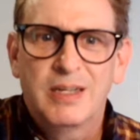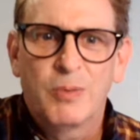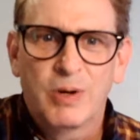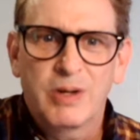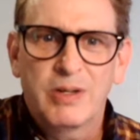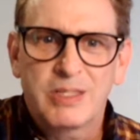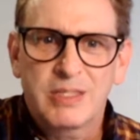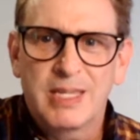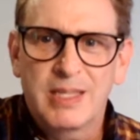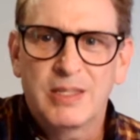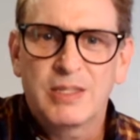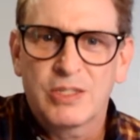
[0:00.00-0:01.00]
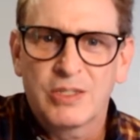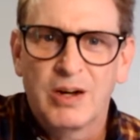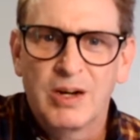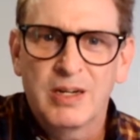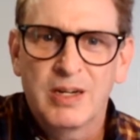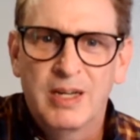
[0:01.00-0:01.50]
We're gonna sing this
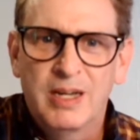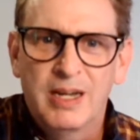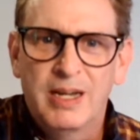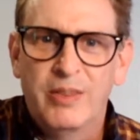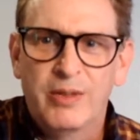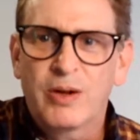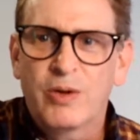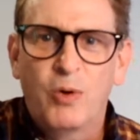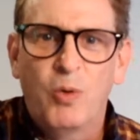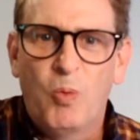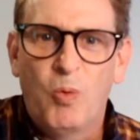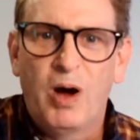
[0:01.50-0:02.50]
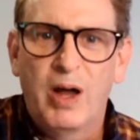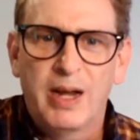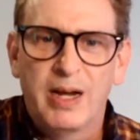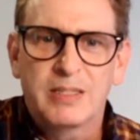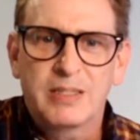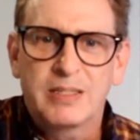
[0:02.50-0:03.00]
song, and they're going to want us